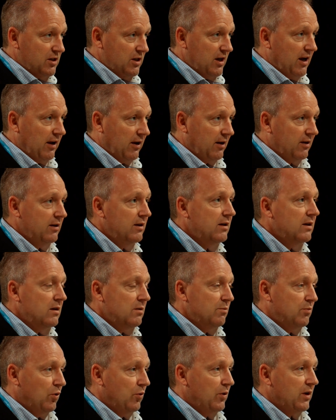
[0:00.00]
& Young,
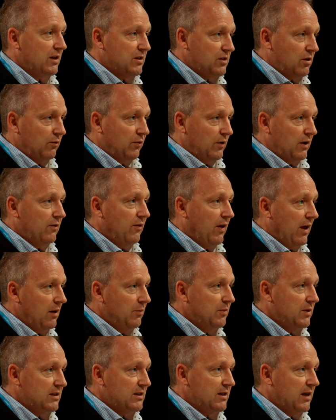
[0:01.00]
building a software
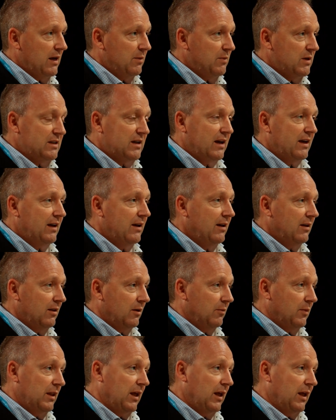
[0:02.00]
development team and taking them.